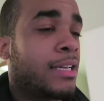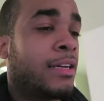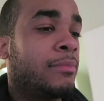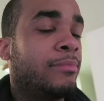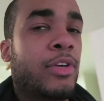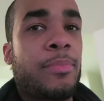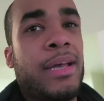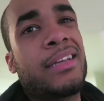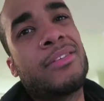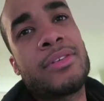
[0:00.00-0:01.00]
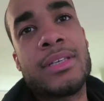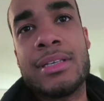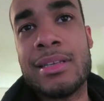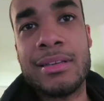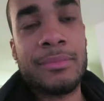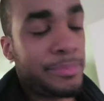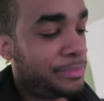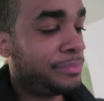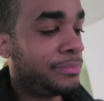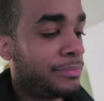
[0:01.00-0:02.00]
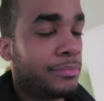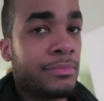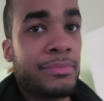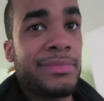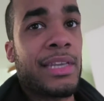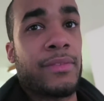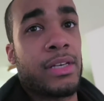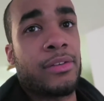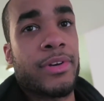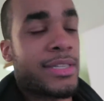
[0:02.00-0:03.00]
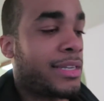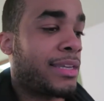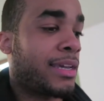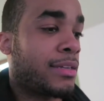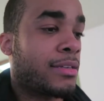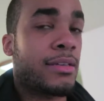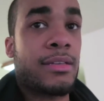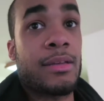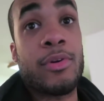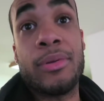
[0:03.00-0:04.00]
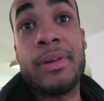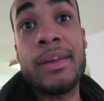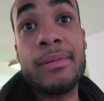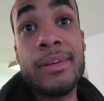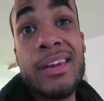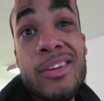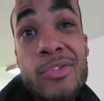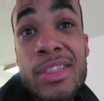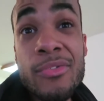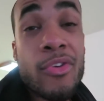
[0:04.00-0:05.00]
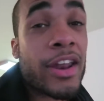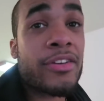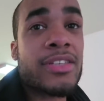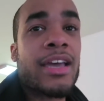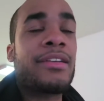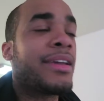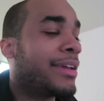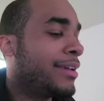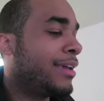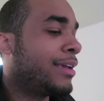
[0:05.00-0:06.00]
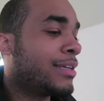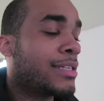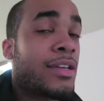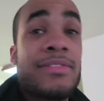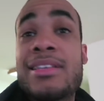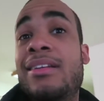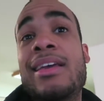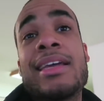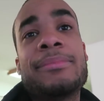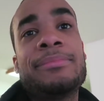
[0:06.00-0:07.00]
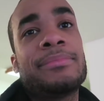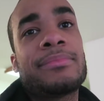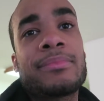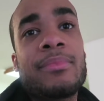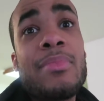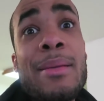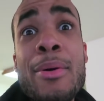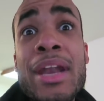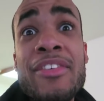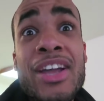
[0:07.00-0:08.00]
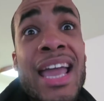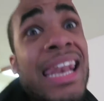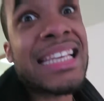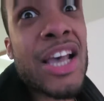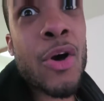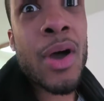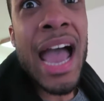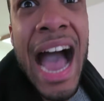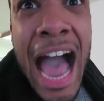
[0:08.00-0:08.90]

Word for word: Um, what I probably do is just end up doing out the rest of the days because I'm only gonna go either Friday or Saturday, stuff Sunday, But whatever. Let's go.